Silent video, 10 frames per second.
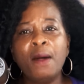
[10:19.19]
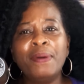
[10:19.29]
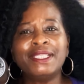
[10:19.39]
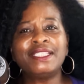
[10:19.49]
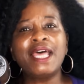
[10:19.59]

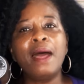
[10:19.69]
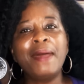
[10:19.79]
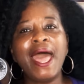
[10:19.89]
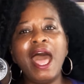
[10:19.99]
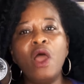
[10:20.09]
But
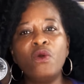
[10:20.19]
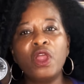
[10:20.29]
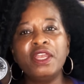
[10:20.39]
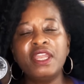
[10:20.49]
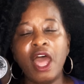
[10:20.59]
somehow
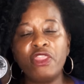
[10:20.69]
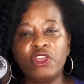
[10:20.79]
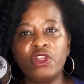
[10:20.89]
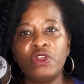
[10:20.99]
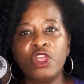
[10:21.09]
or
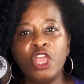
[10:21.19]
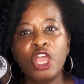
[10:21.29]
another,